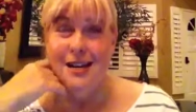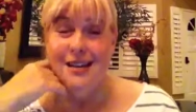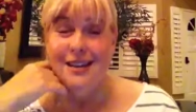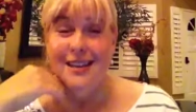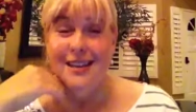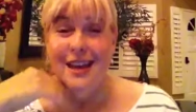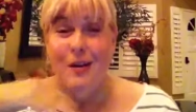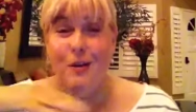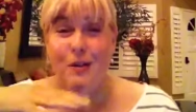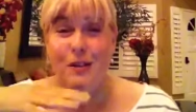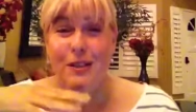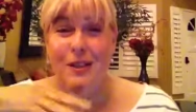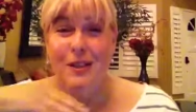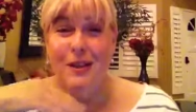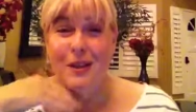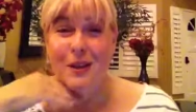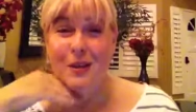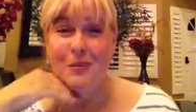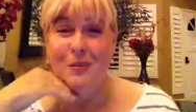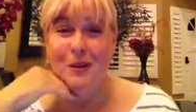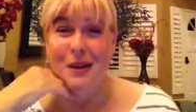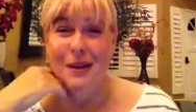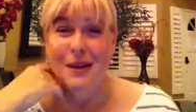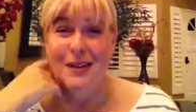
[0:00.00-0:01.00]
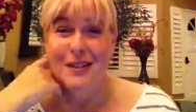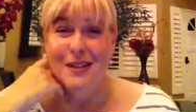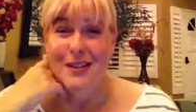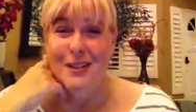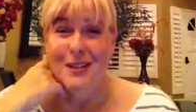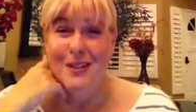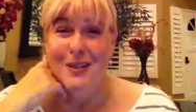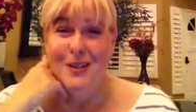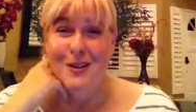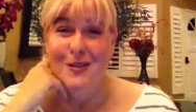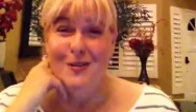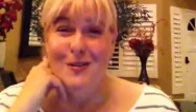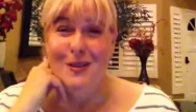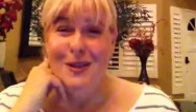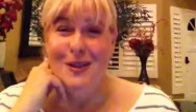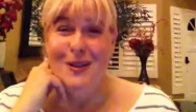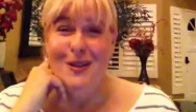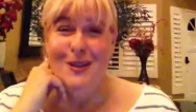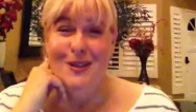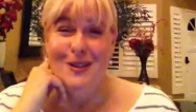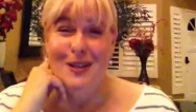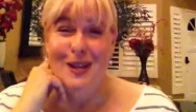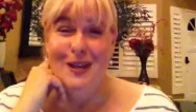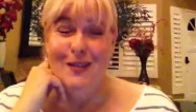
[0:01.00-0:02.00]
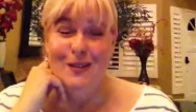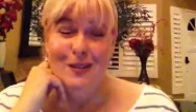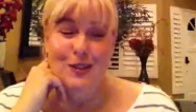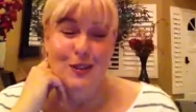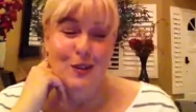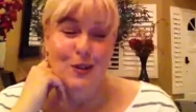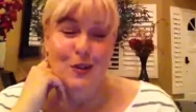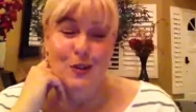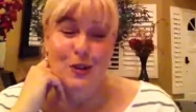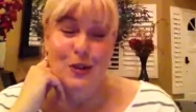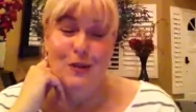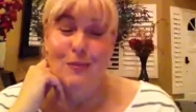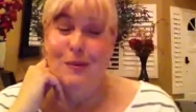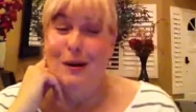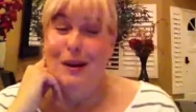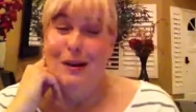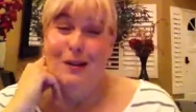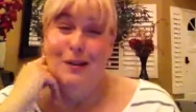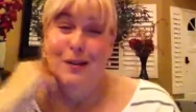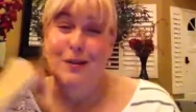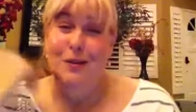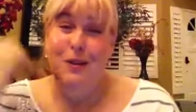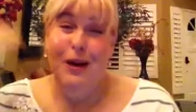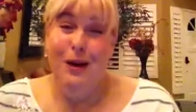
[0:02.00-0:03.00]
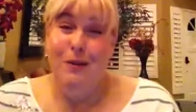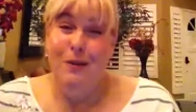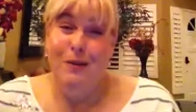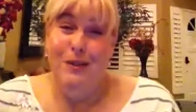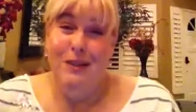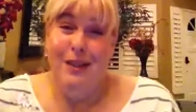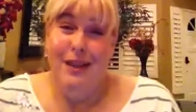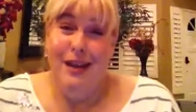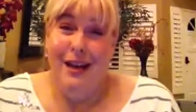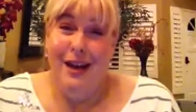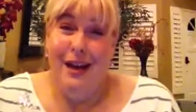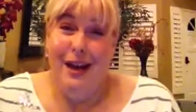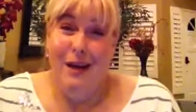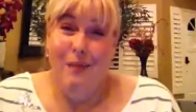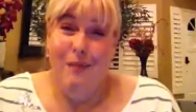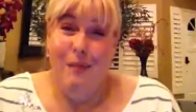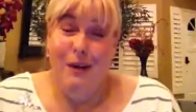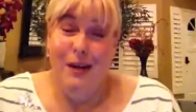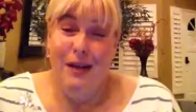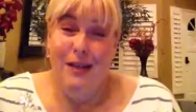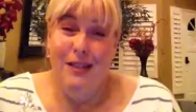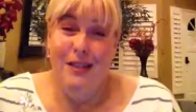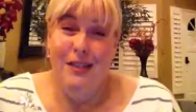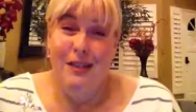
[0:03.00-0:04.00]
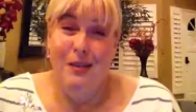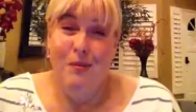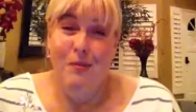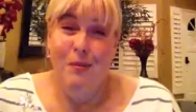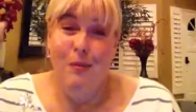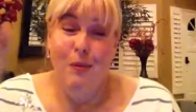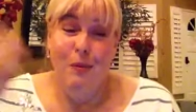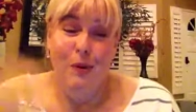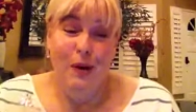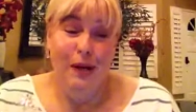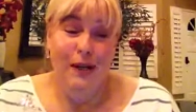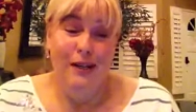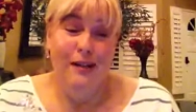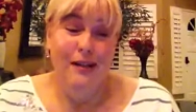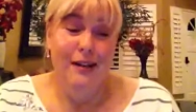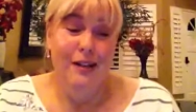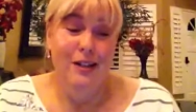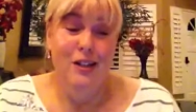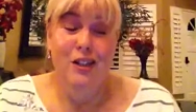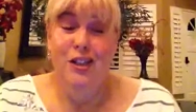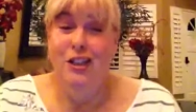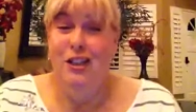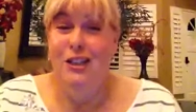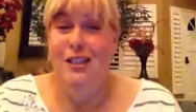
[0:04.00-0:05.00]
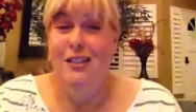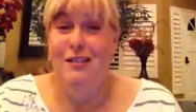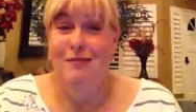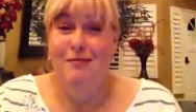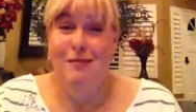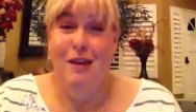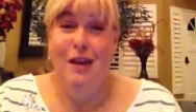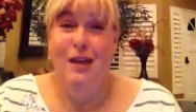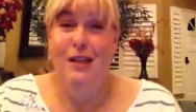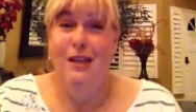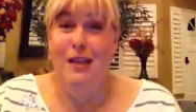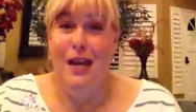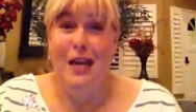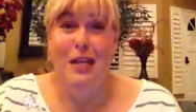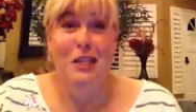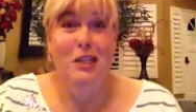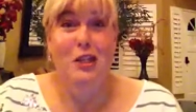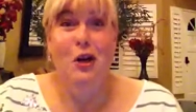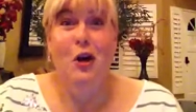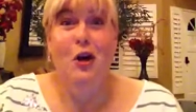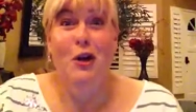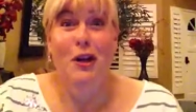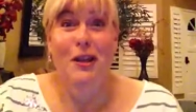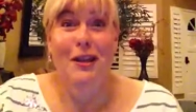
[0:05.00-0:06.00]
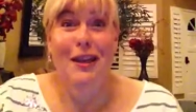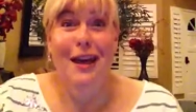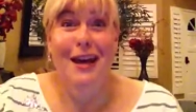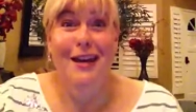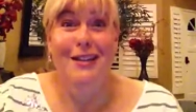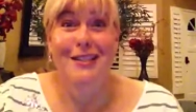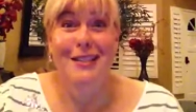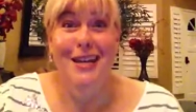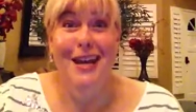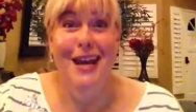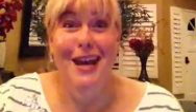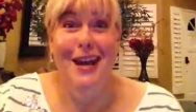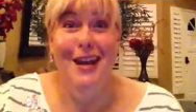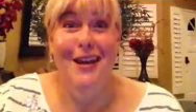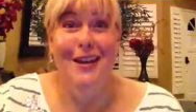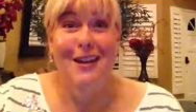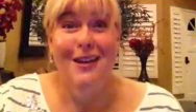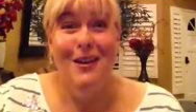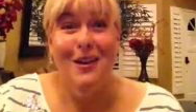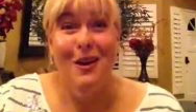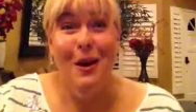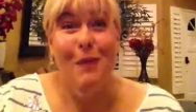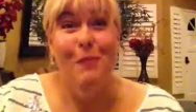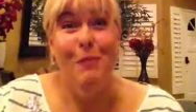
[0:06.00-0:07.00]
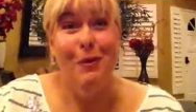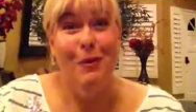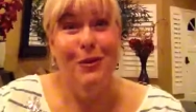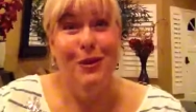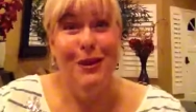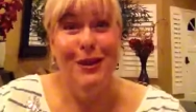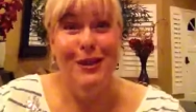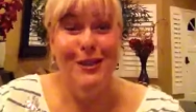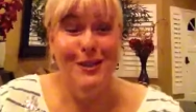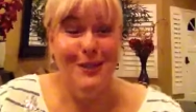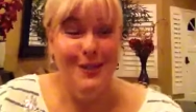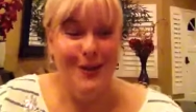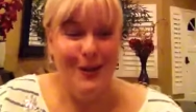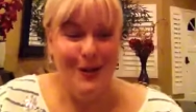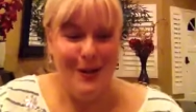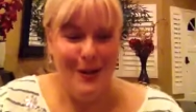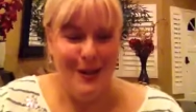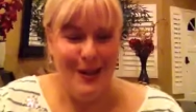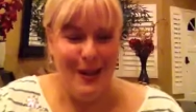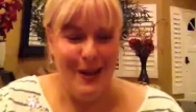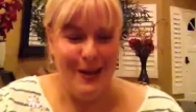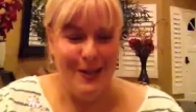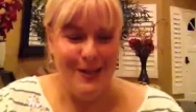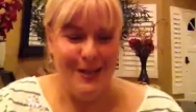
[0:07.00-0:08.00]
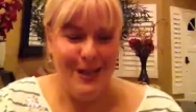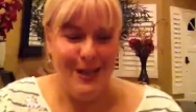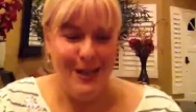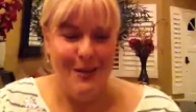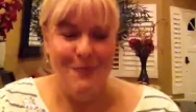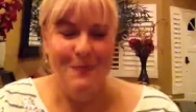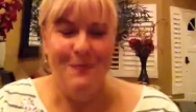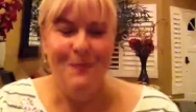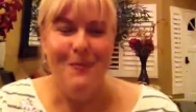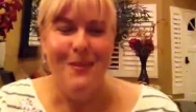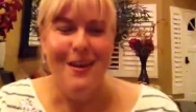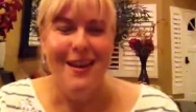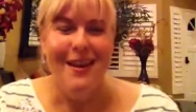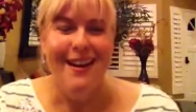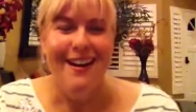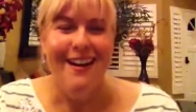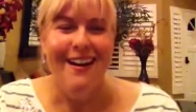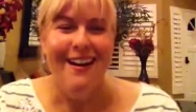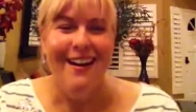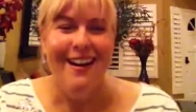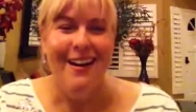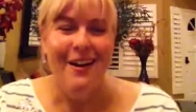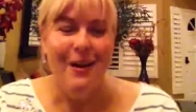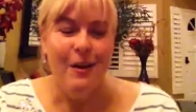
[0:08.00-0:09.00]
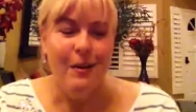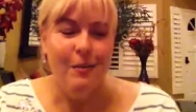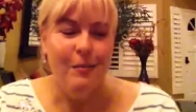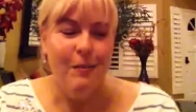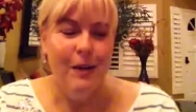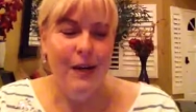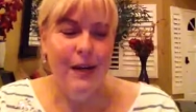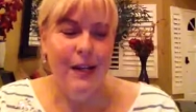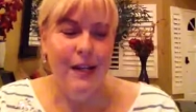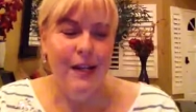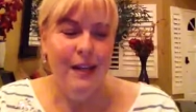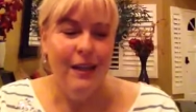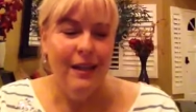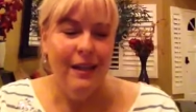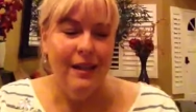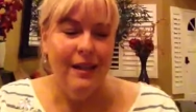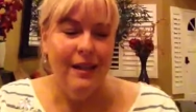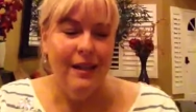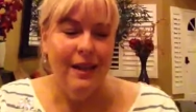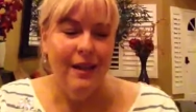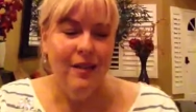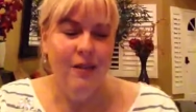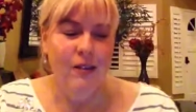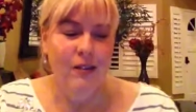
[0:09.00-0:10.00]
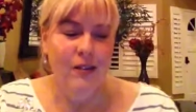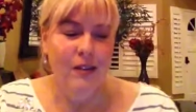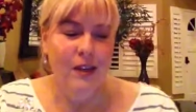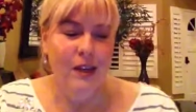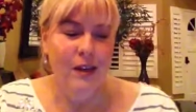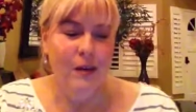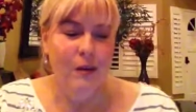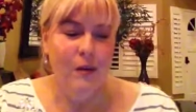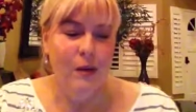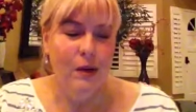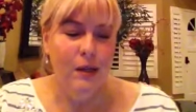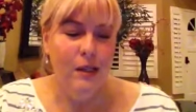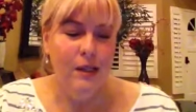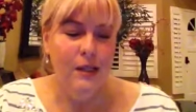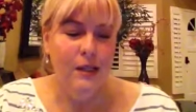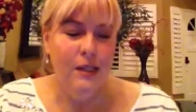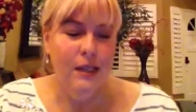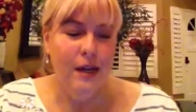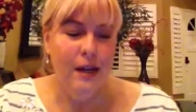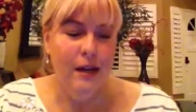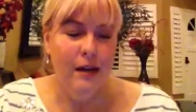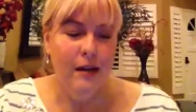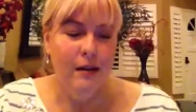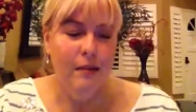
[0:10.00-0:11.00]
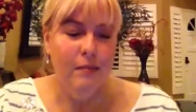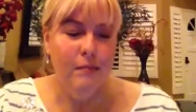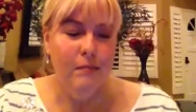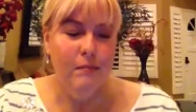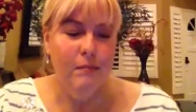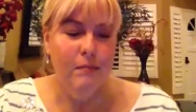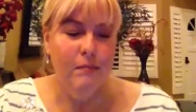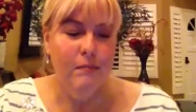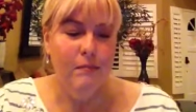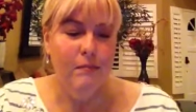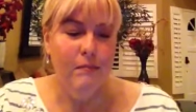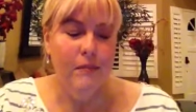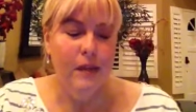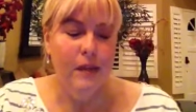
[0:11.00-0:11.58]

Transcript: that was a little bit disturbing the day of surgery, but knew that was going to happen at some point. It's just, it started that day. A couple things started that day. Um, and then the other thing was, um,